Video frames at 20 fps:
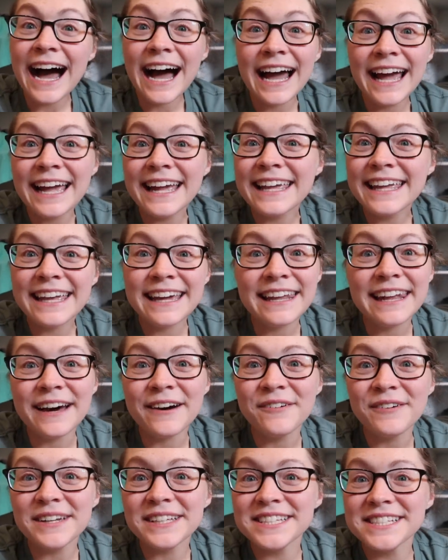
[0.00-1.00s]
I
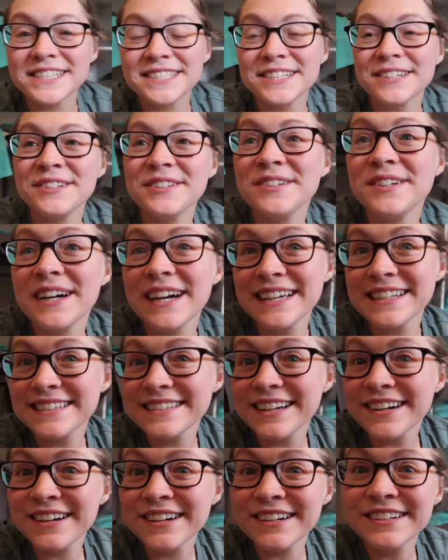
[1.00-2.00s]
cannot wait to show you guys
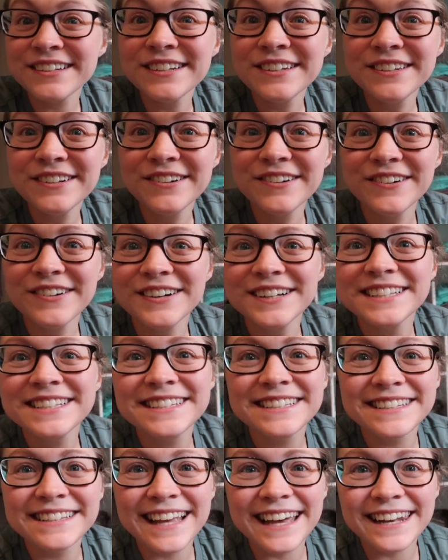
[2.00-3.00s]
our new
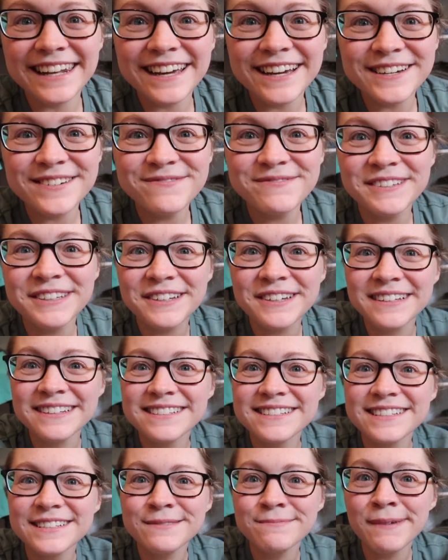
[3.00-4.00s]
setup. You can
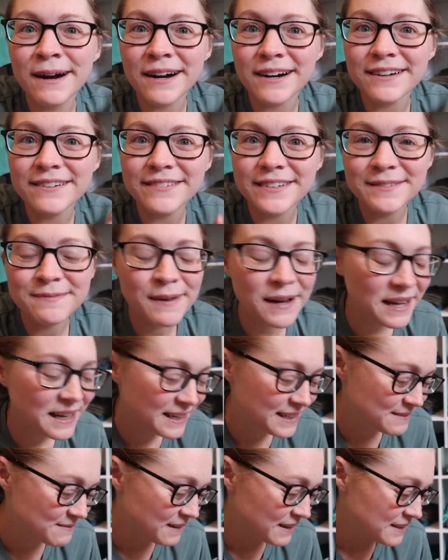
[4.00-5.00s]
see part of it
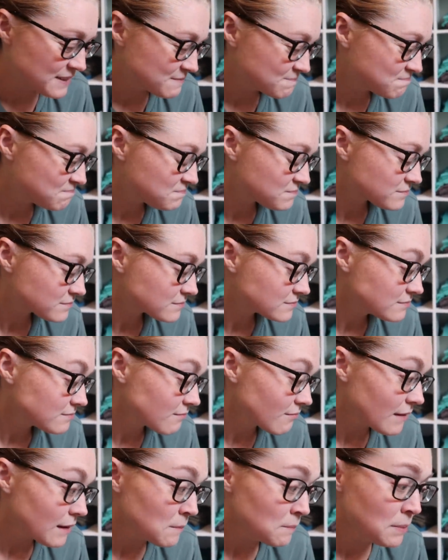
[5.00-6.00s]
behind me.
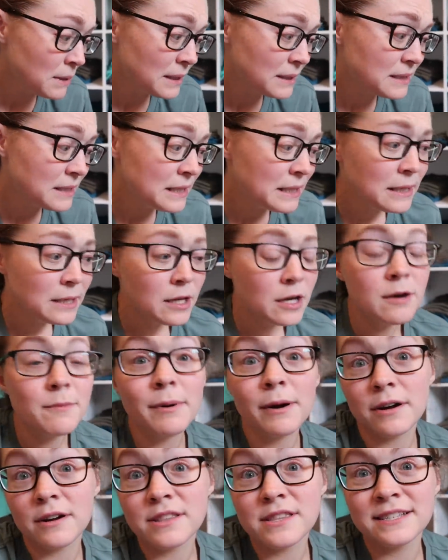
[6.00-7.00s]
But
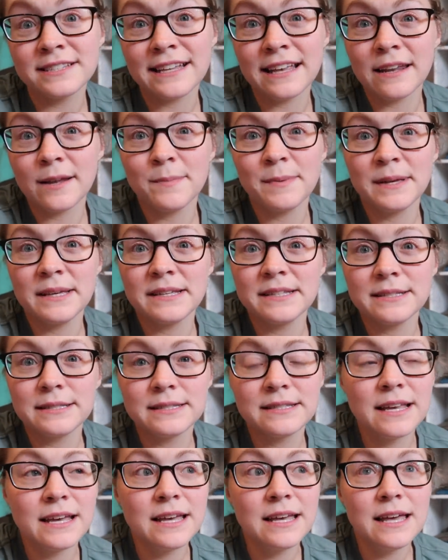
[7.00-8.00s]
part of the setup
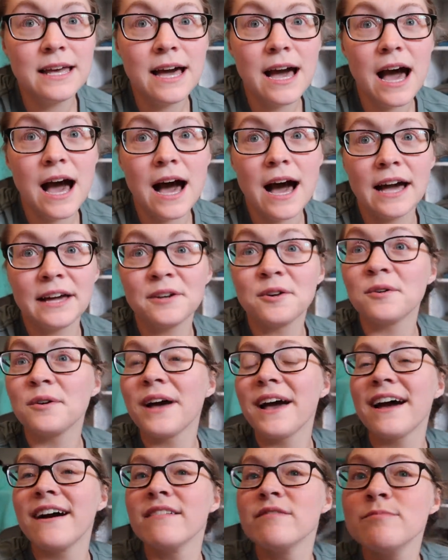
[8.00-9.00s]
is I don't
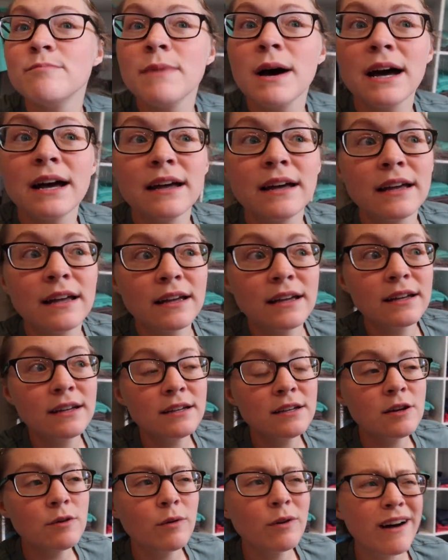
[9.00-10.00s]
have my,
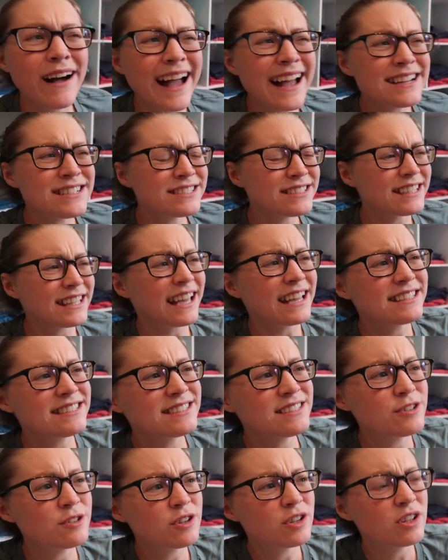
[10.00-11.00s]
well, actually, I
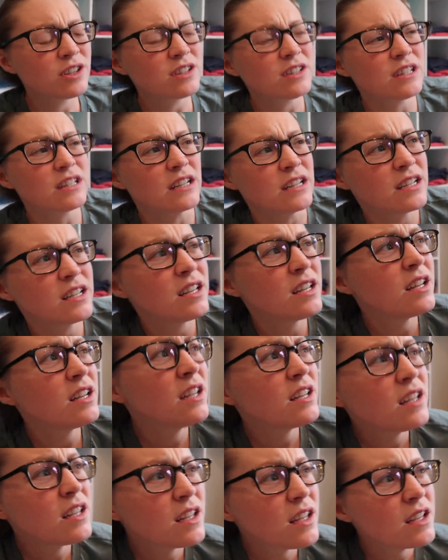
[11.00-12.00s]
still could.
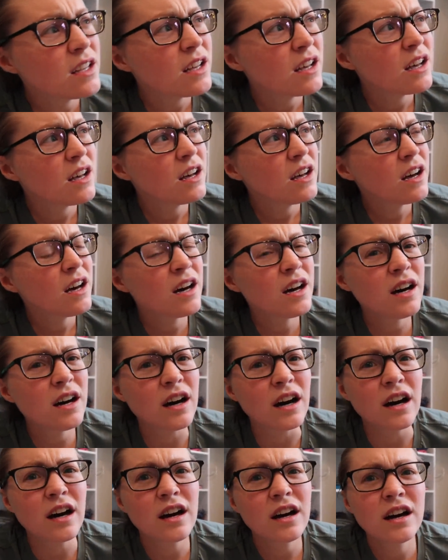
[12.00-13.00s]

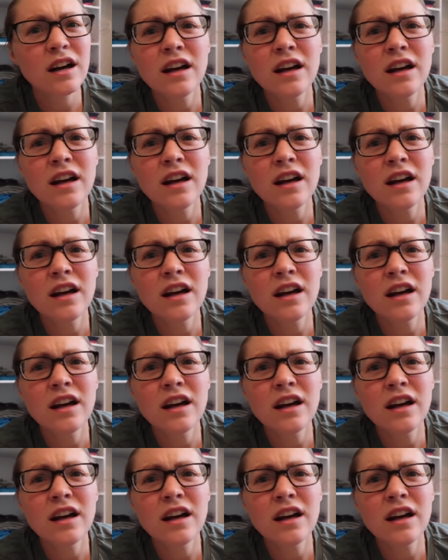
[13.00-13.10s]
Huh.